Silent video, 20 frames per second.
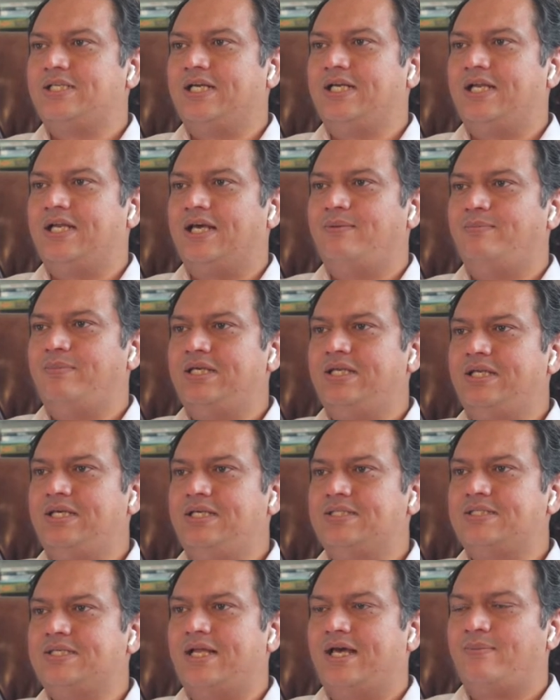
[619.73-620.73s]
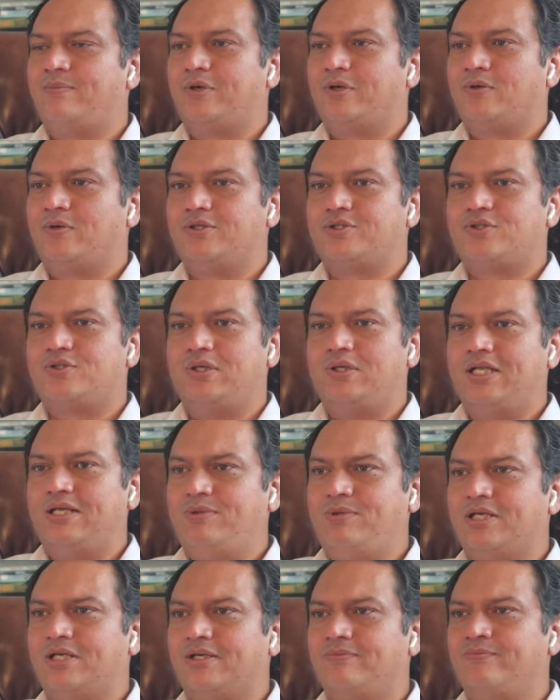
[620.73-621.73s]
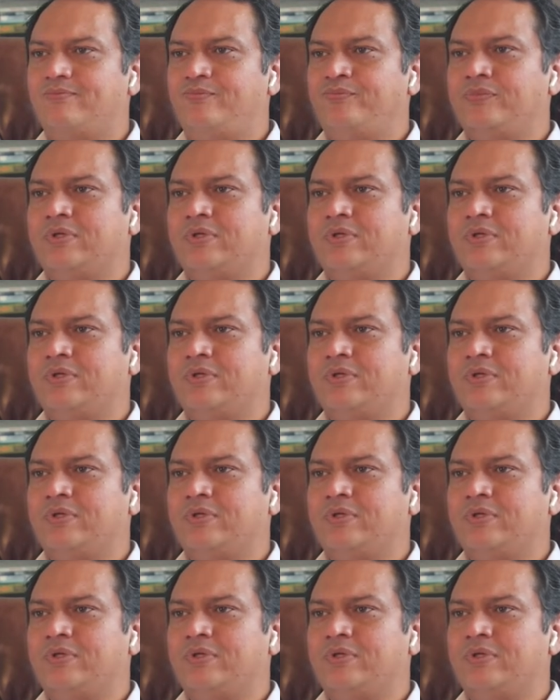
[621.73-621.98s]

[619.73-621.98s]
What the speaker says: and diabetes and hypercholesterolemia.